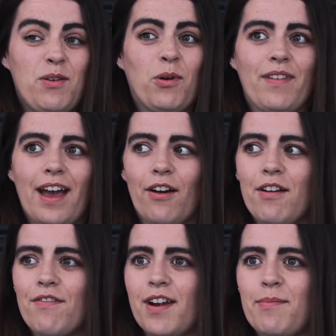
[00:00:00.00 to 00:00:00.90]
you want that,
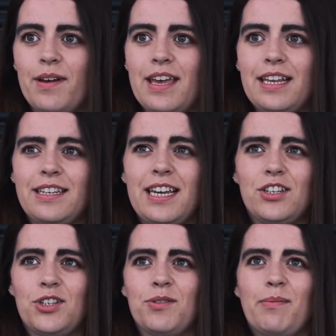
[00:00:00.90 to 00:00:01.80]
go for it, but it
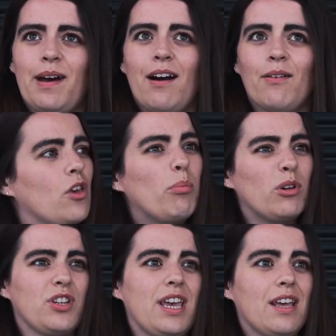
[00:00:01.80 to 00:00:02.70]
teaches you about your
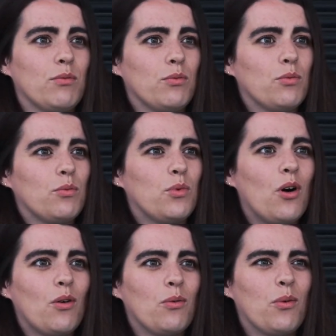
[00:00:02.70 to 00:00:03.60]
body and
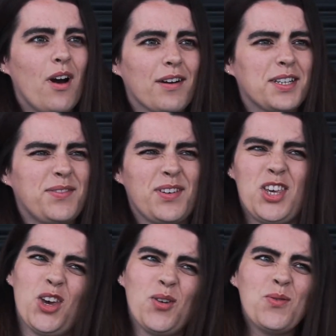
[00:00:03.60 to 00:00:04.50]
what works for
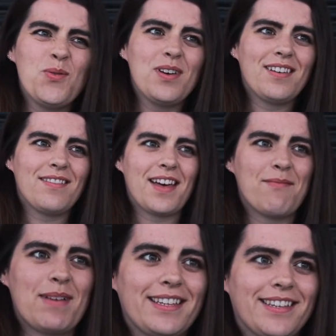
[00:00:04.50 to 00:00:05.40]
you, if that makes